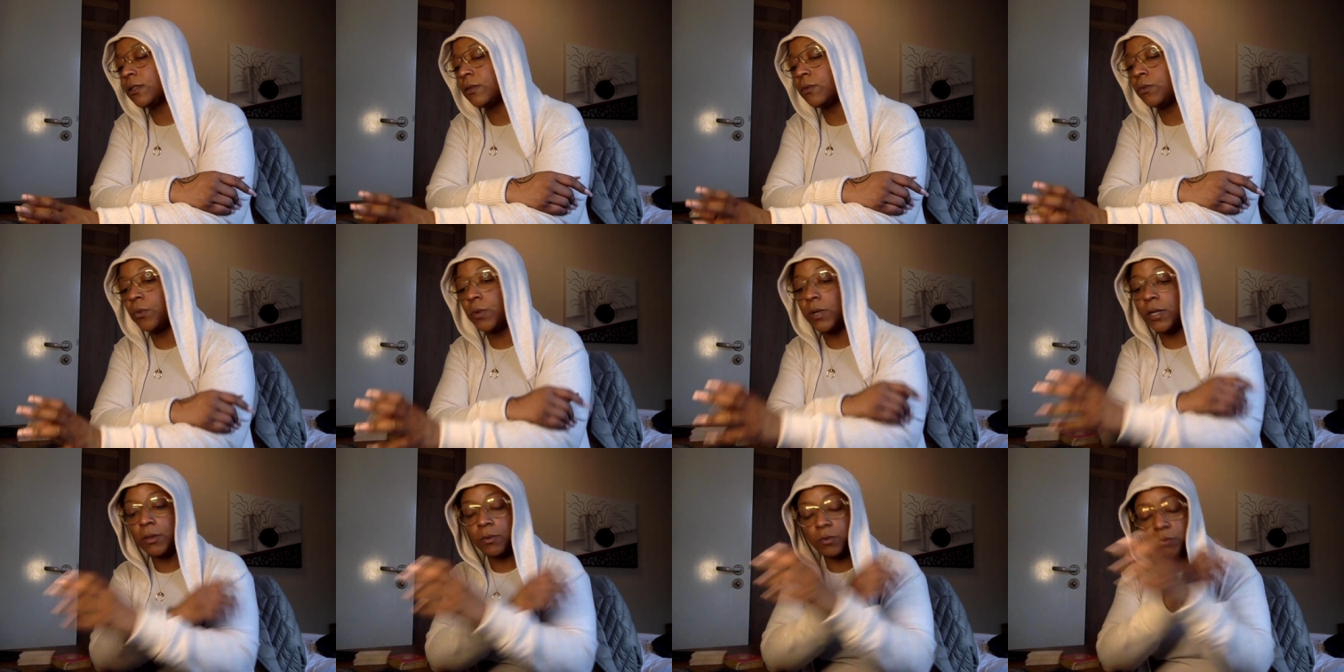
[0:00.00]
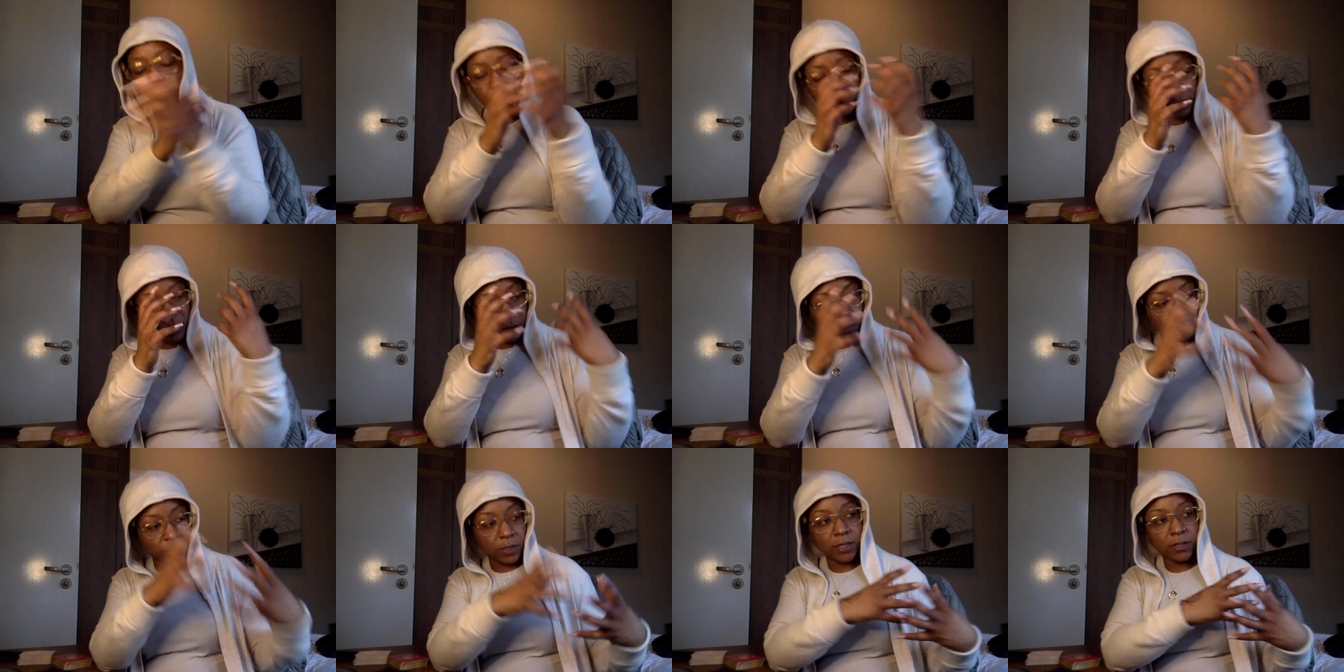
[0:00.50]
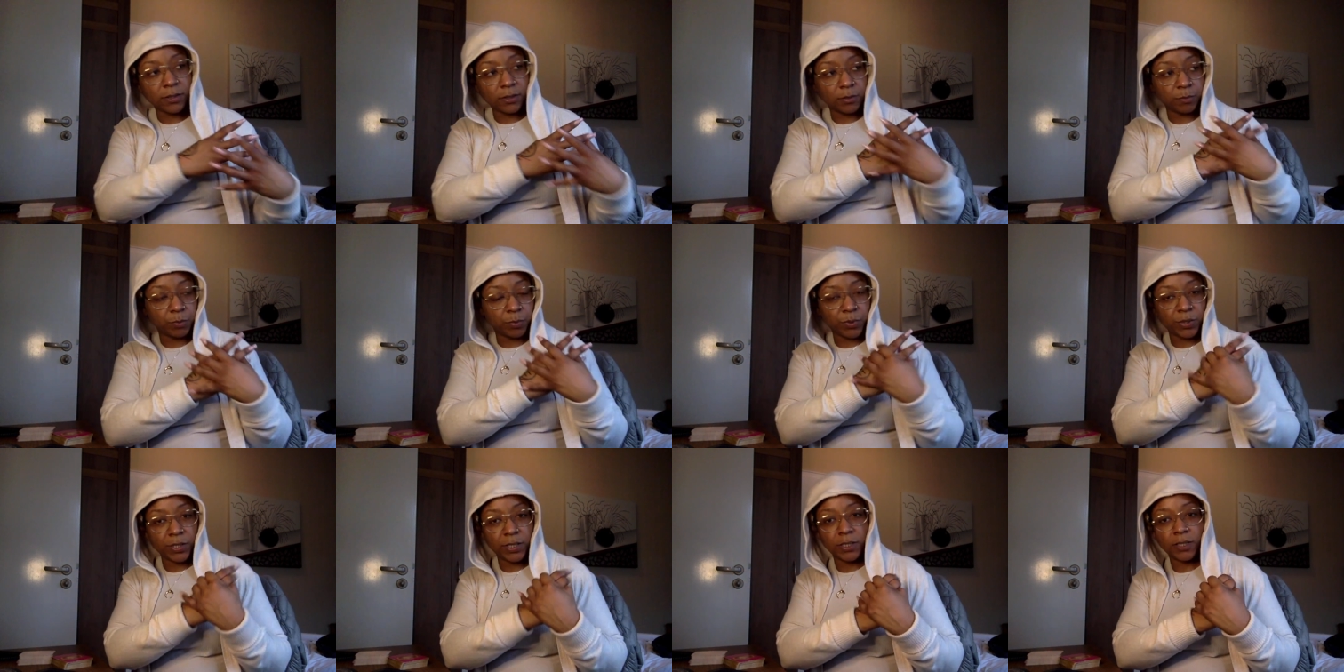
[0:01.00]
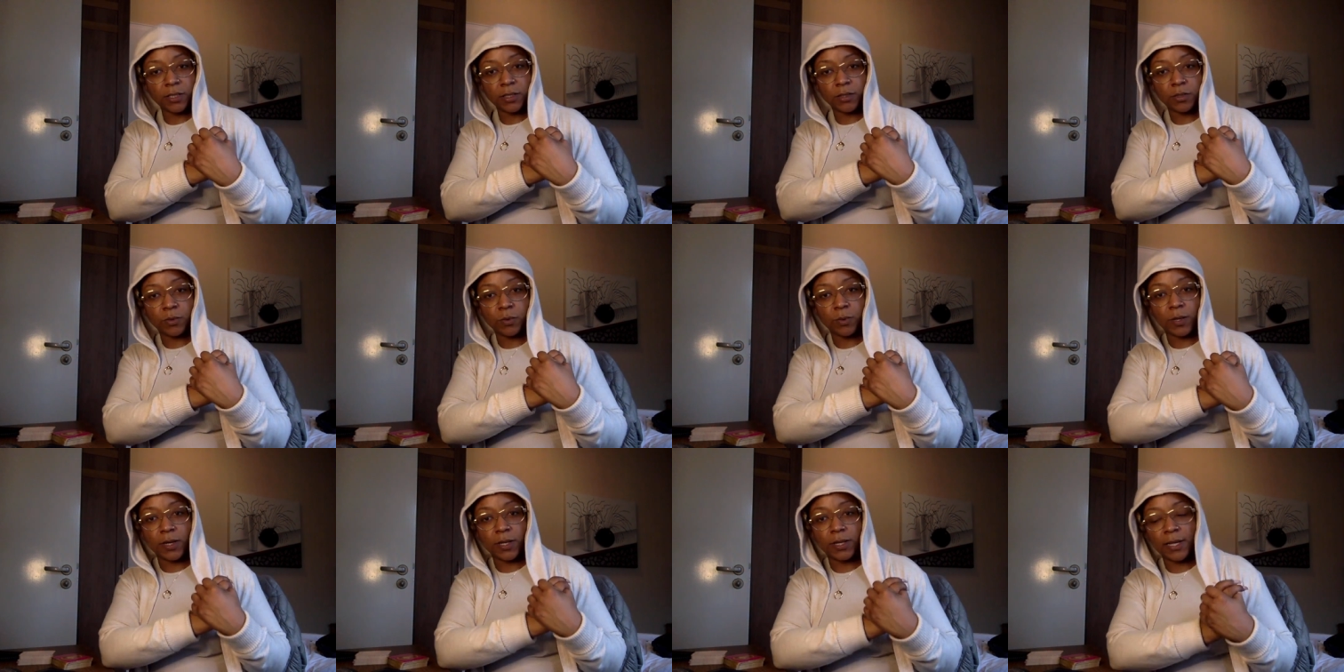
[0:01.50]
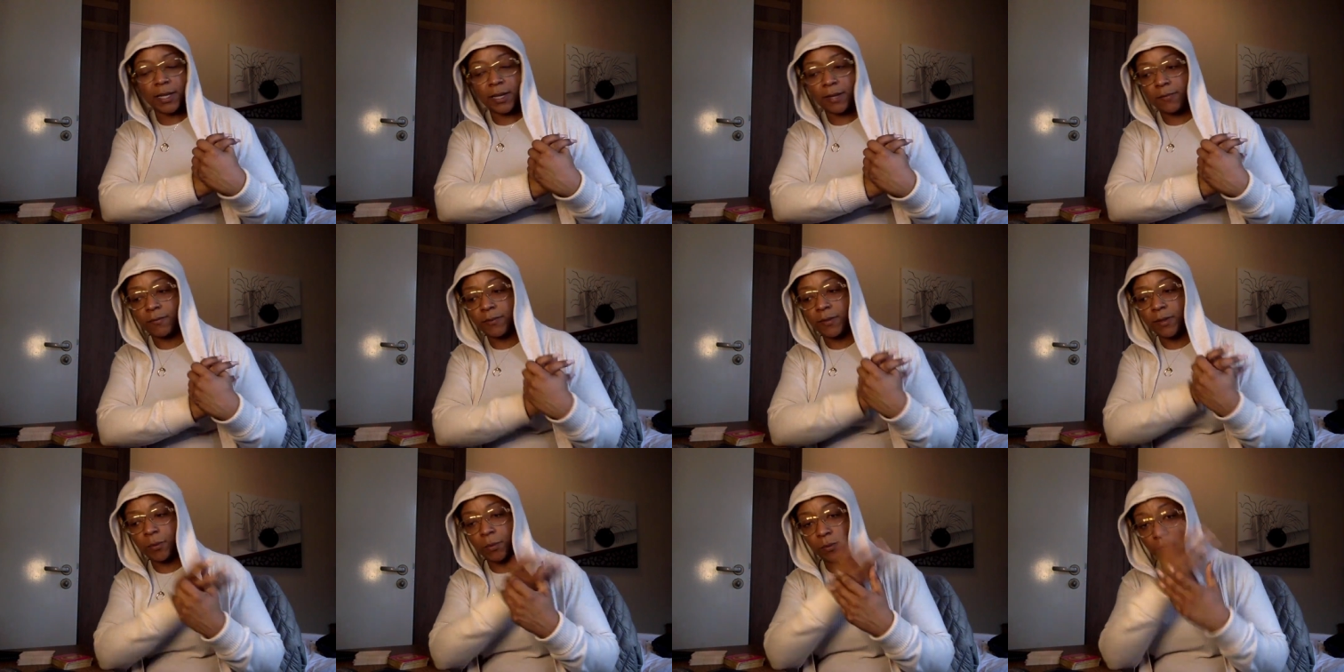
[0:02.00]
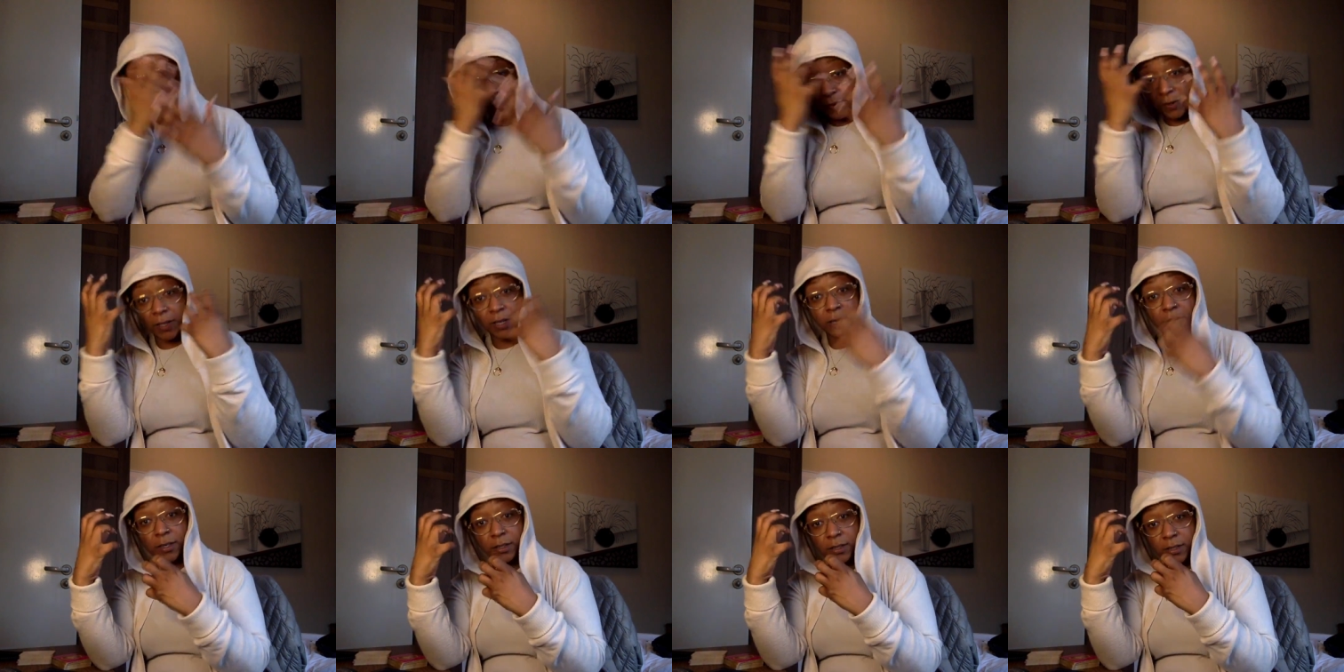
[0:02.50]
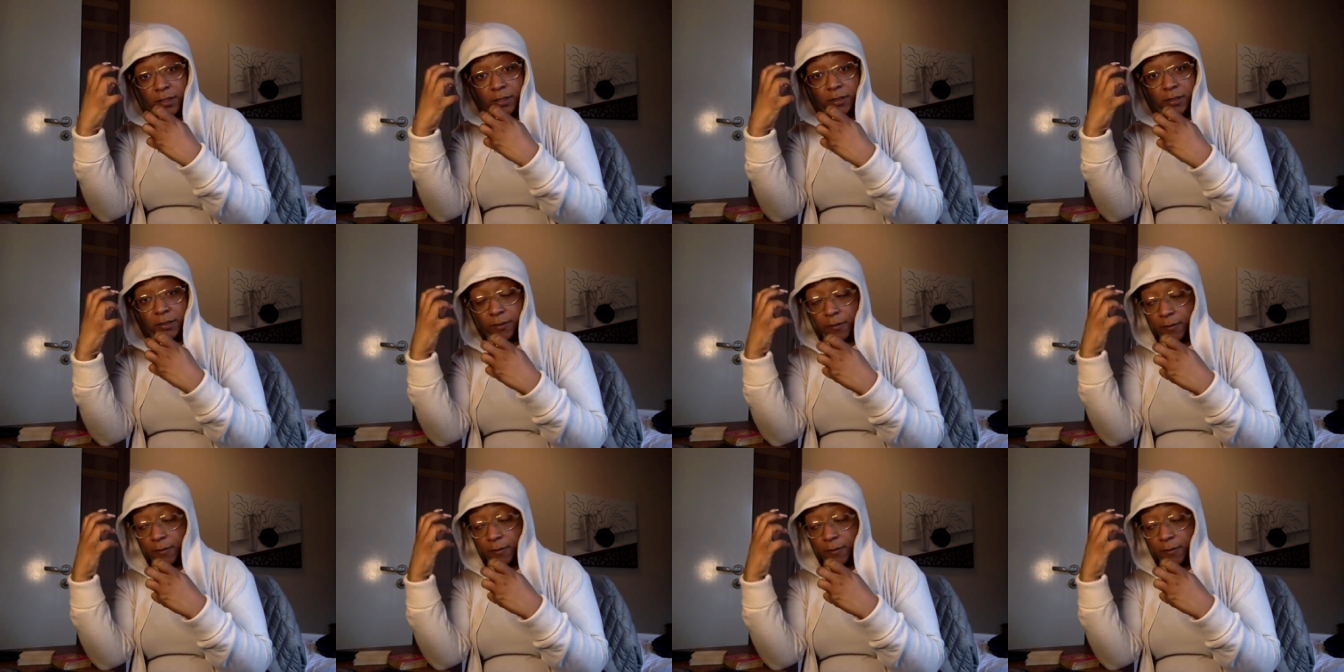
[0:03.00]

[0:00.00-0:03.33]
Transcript: what what someone else brings into our life that we forget